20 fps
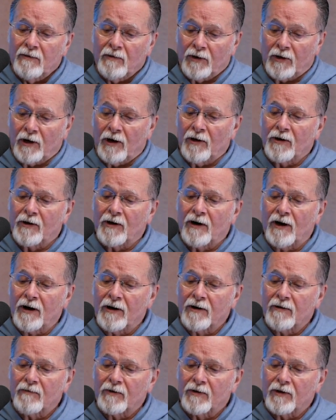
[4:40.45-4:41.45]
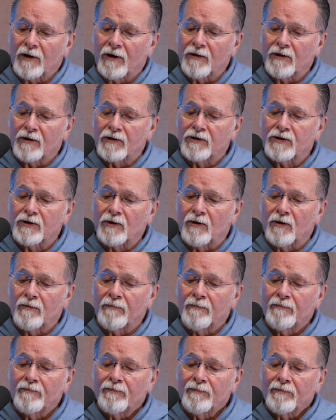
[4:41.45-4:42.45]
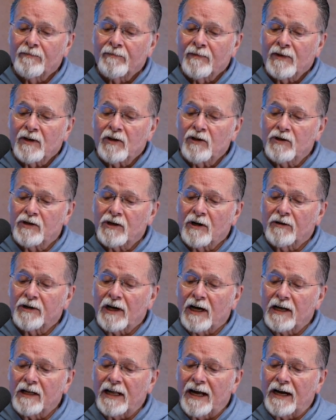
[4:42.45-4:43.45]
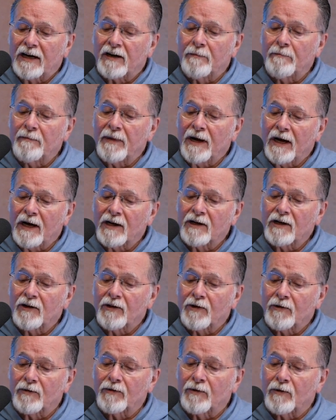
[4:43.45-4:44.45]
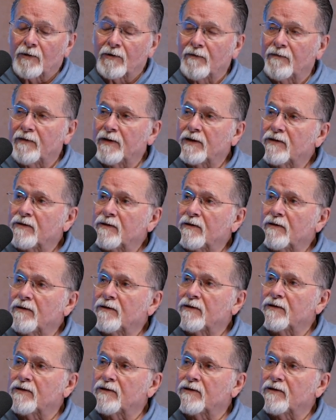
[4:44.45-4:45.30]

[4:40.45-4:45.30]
with all their heart, with all their soul, you shall not lack a man on the throne of Israel.